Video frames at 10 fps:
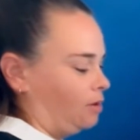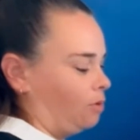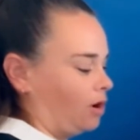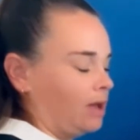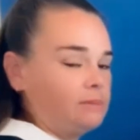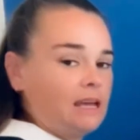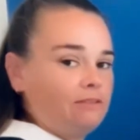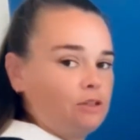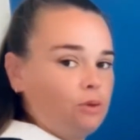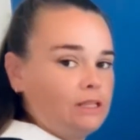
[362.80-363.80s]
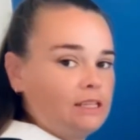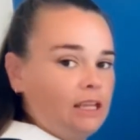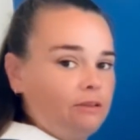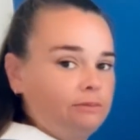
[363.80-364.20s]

What comes after 20?